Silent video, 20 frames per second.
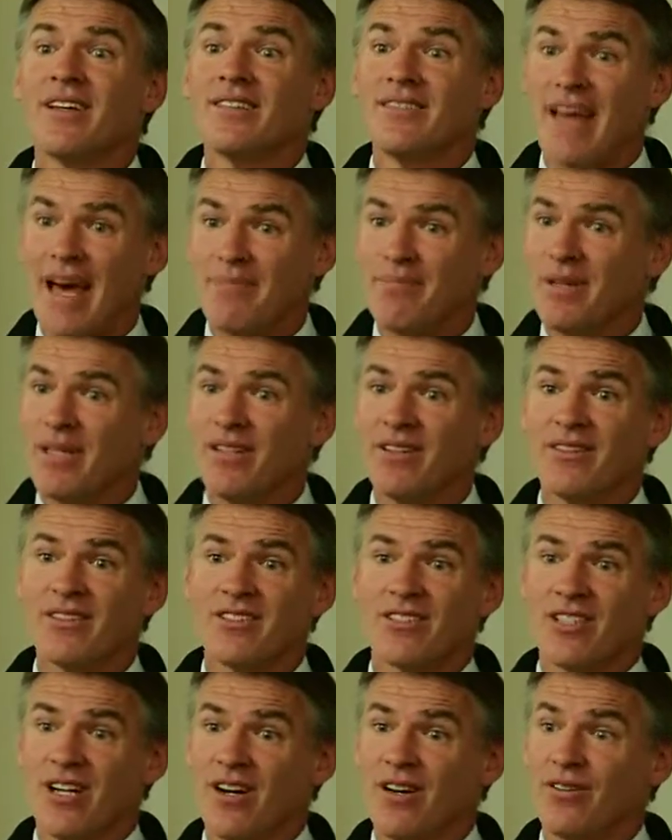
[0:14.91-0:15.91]
tap me on the
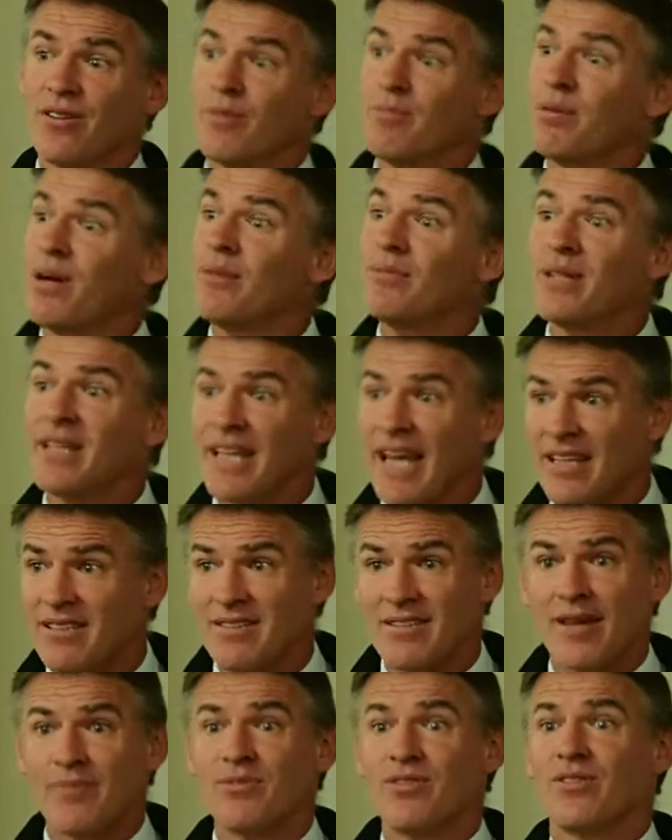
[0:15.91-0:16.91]
shoulder, probably cut
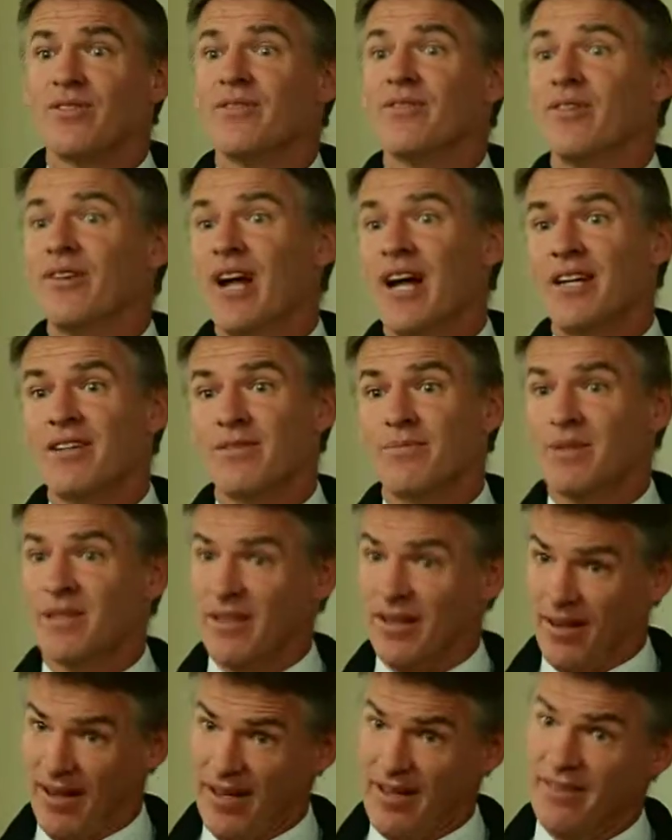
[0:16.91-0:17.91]
some sort of arrangement
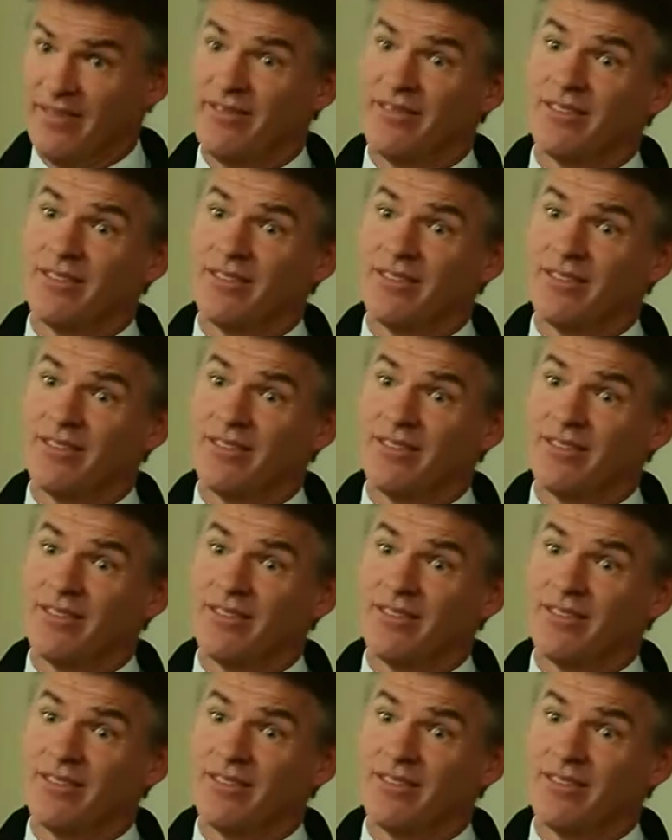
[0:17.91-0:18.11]
and leave.